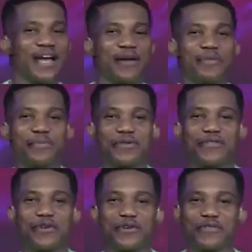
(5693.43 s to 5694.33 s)
people of
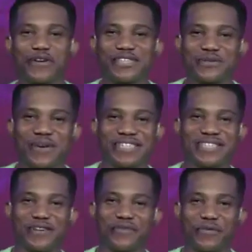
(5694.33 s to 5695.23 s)
God, don't forget to write it
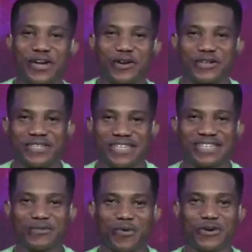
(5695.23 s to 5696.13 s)
everywhere. God did it.
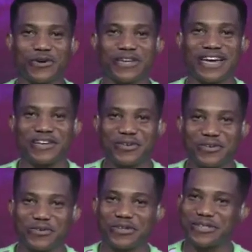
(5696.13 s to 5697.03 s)
What God cannot
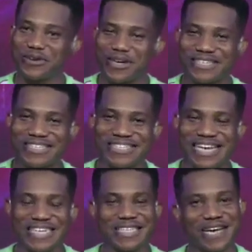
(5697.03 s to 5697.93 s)
do does not exist.
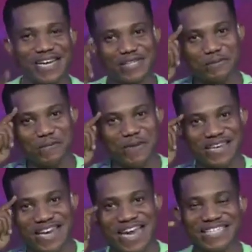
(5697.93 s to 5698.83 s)
Hashtag NSPPD
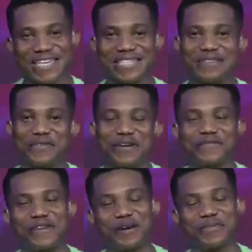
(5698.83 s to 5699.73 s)
and hashtag 7 a.m.
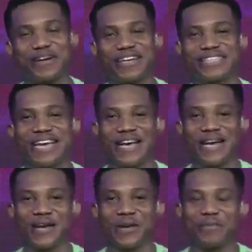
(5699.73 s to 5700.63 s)
fire prayers.
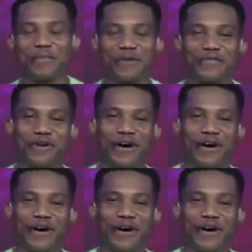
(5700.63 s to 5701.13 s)
People of God,